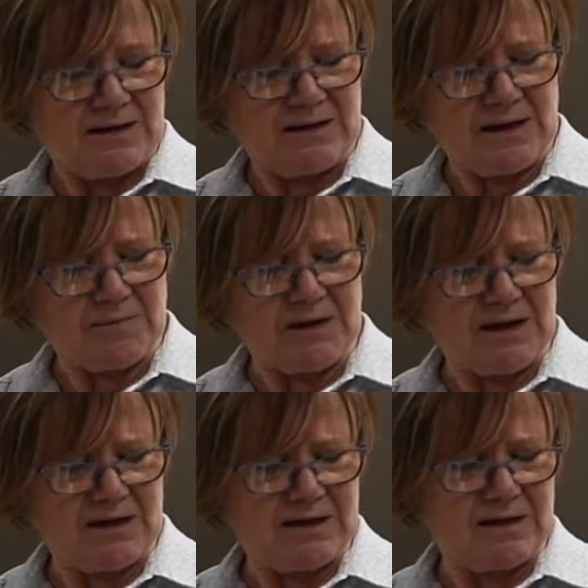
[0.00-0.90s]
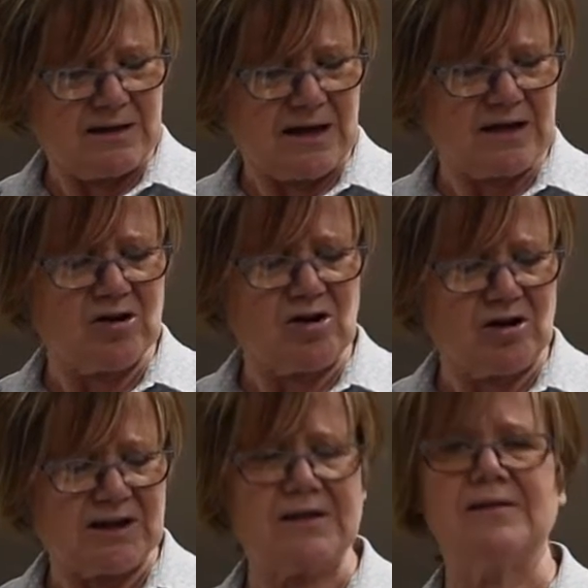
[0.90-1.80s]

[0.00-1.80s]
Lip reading: nutmeg, and garlic.